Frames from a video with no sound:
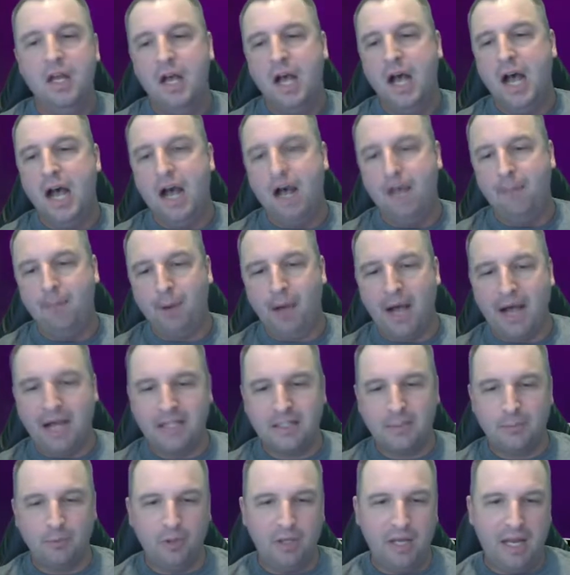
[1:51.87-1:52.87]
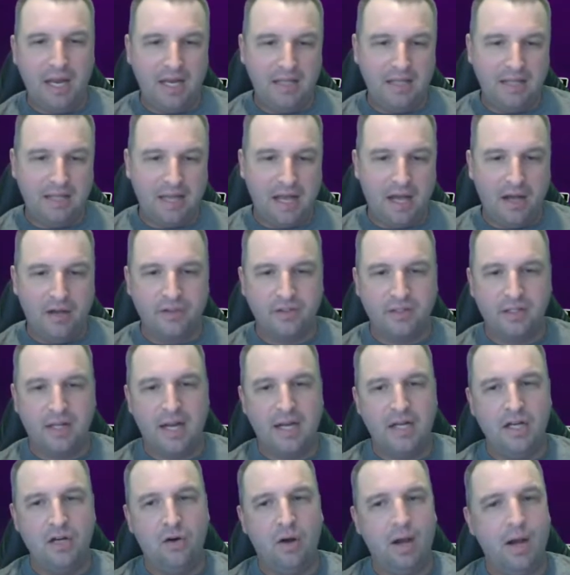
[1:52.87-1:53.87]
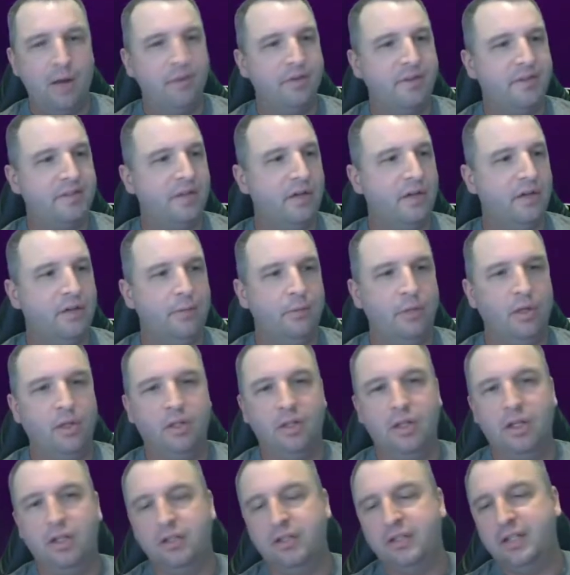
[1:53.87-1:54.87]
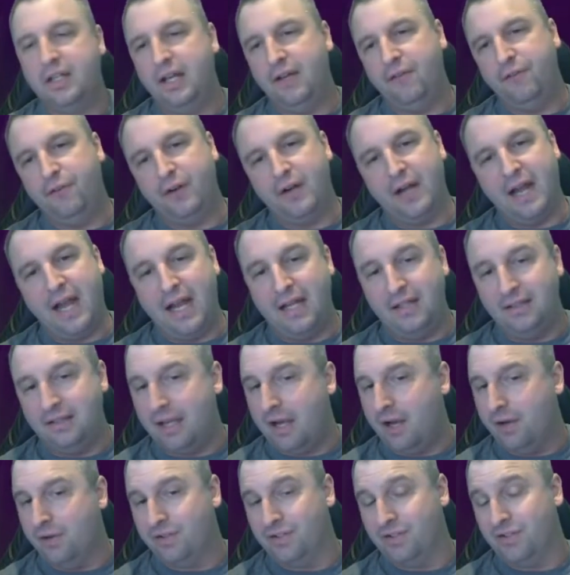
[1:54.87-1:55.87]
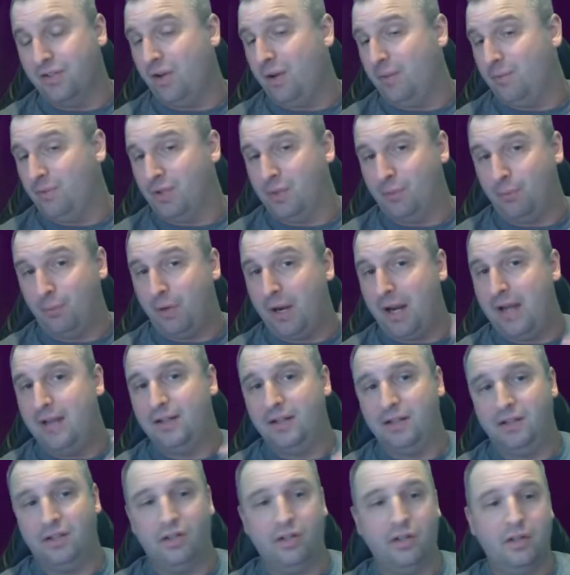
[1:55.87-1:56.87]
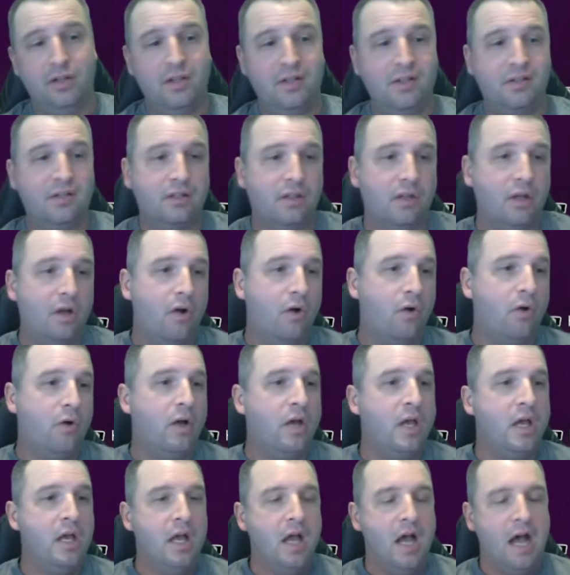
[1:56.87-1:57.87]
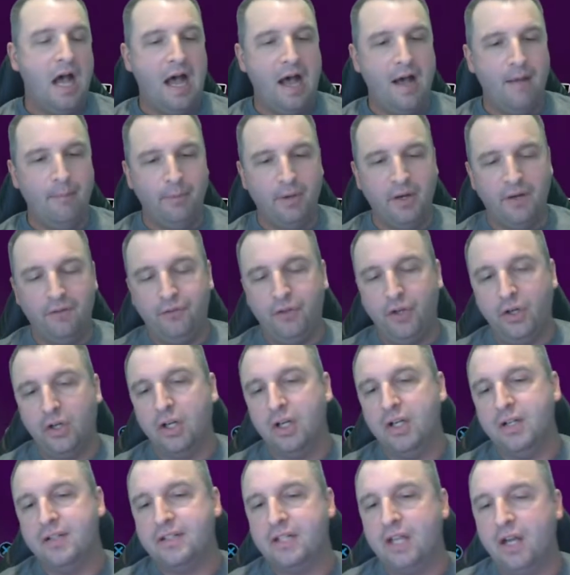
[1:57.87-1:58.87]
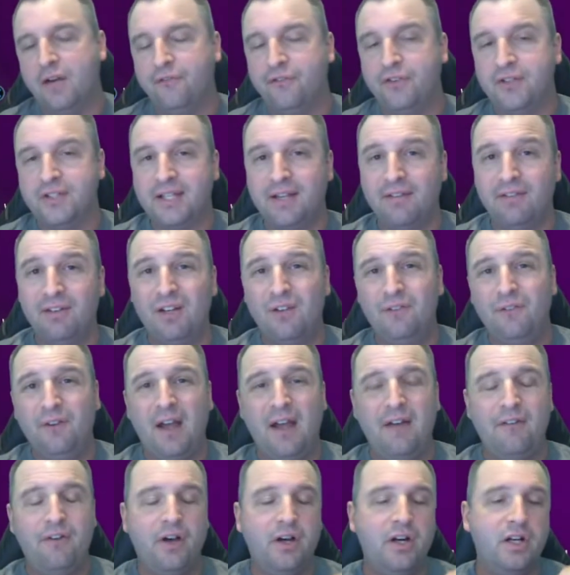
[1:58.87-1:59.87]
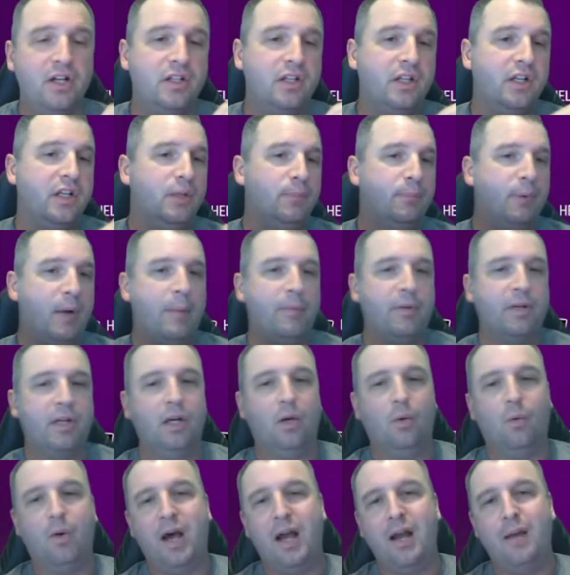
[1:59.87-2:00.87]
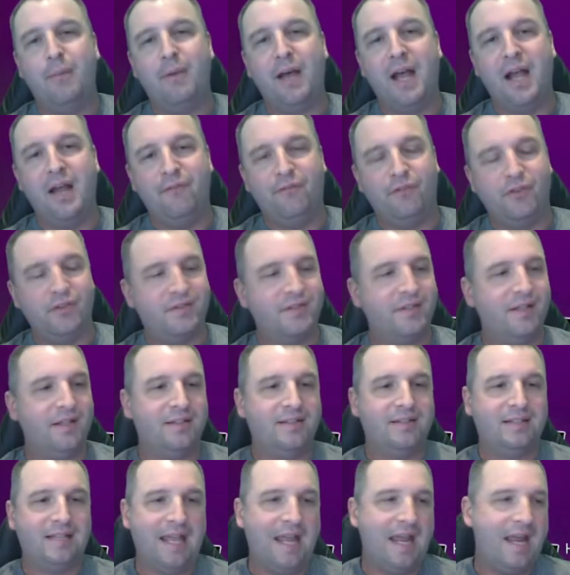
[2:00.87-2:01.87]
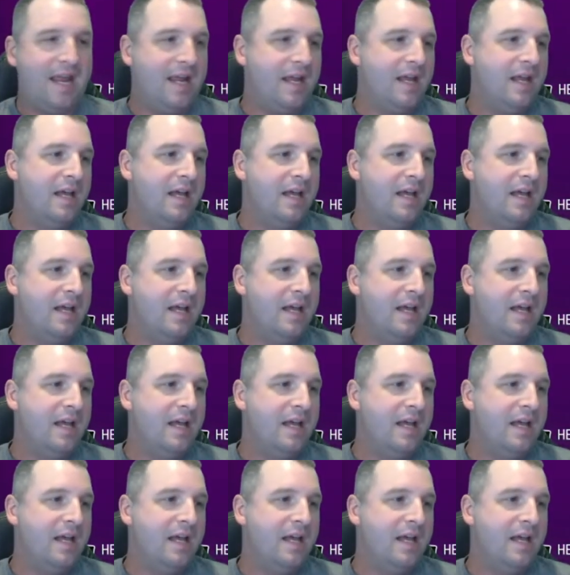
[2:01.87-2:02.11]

Possibly 8,000. I know I was selling them earlier today for 9,000, so I'm surprised that they're this low. But if they're going to sell them for 7,500, then you're probably going to want to buy them for 6K,